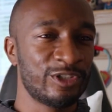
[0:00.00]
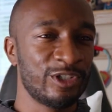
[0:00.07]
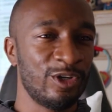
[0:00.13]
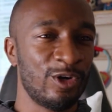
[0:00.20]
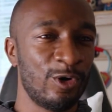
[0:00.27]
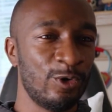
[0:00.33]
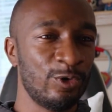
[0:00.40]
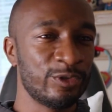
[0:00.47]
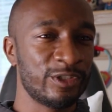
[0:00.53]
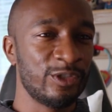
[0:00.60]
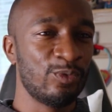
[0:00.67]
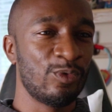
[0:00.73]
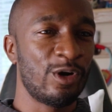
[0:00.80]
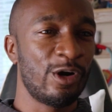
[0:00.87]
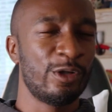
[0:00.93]
to the holes in
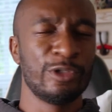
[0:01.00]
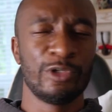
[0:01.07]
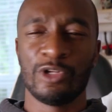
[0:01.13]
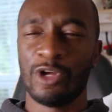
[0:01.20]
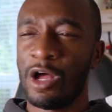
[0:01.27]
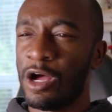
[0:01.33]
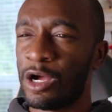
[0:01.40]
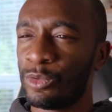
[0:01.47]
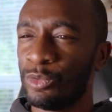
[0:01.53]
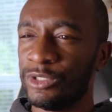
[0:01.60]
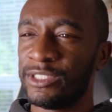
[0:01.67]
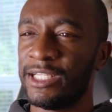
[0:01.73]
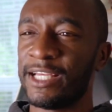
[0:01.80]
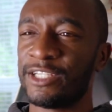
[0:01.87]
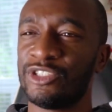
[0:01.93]
the wall, or the
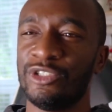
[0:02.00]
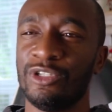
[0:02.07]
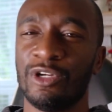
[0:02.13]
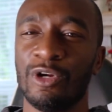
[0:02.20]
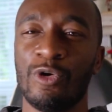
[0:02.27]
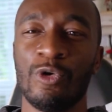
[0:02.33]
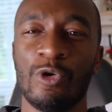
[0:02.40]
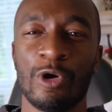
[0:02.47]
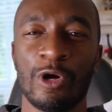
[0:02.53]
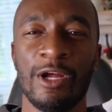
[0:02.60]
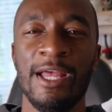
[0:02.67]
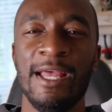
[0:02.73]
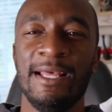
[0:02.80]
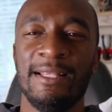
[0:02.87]
awkward texture, or